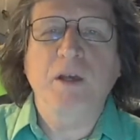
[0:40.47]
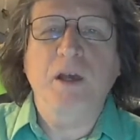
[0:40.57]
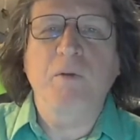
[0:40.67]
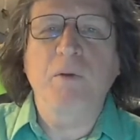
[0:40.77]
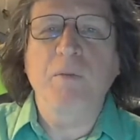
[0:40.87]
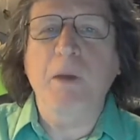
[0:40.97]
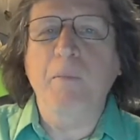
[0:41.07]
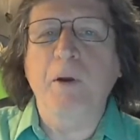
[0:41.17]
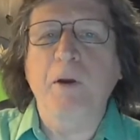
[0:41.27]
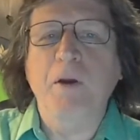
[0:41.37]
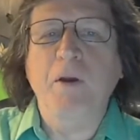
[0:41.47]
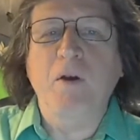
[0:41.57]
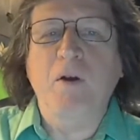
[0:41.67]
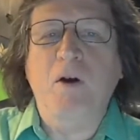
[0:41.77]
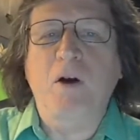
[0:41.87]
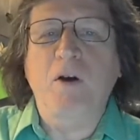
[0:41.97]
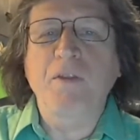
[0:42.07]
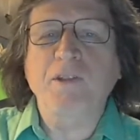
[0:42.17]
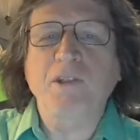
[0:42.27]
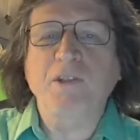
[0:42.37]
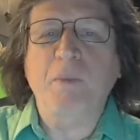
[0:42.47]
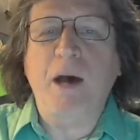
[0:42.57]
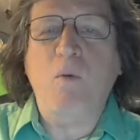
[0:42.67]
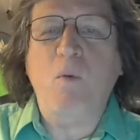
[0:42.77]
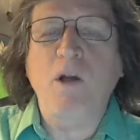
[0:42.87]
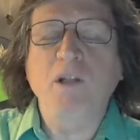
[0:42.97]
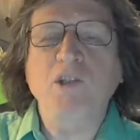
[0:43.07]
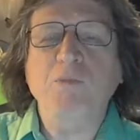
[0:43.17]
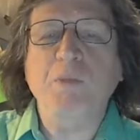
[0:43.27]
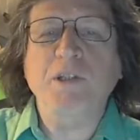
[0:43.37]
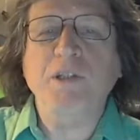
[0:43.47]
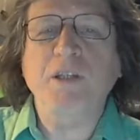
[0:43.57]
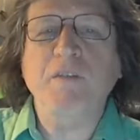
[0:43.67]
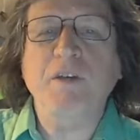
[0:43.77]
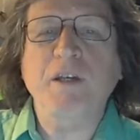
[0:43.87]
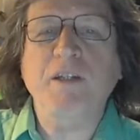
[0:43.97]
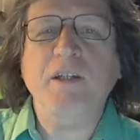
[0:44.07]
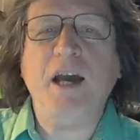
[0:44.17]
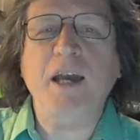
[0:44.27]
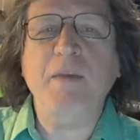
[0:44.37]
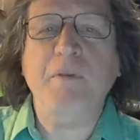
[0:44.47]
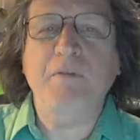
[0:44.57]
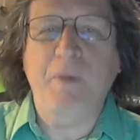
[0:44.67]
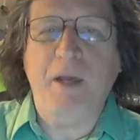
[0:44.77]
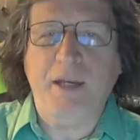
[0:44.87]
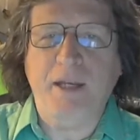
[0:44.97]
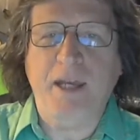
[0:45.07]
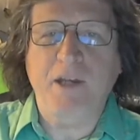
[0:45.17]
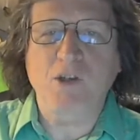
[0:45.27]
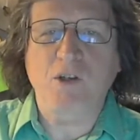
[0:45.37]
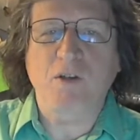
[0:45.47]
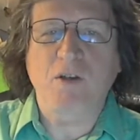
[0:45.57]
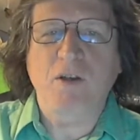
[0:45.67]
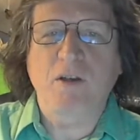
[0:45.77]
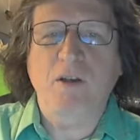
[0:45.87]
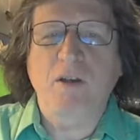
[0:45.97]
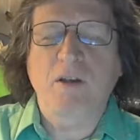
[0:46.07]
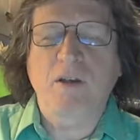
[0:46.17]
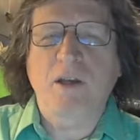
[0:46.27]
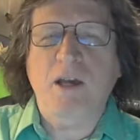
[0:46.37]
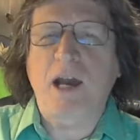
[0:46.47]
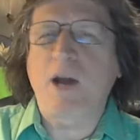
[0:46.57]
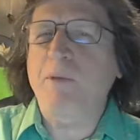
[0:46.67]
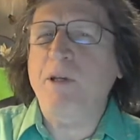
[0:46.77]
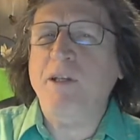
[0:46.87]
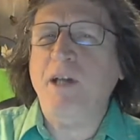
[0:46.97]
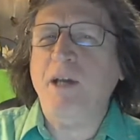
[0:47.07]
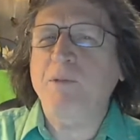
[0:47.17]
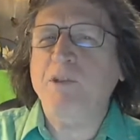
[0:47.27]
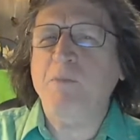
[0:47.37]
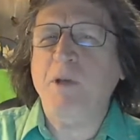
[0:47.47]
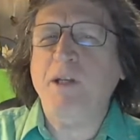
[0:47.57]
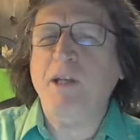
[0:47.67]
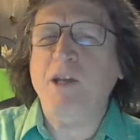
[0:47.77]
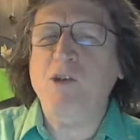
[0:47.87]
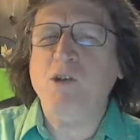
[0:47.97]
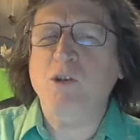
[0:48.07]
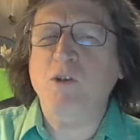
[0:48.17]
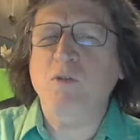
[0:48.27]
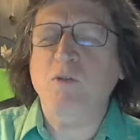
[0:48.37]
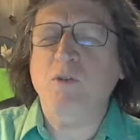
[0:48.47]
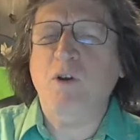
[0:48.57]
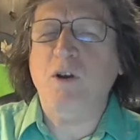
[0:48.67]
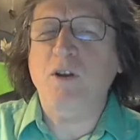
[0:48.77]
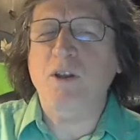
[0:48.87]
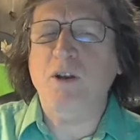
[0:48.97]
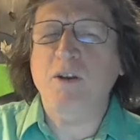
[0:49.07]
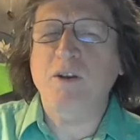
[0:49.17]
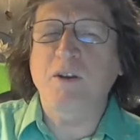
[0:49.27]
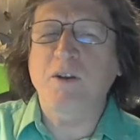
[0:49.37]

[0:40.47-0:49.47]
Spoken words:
And remember, all this is about one specific type of meditation. How many types of meditation are there?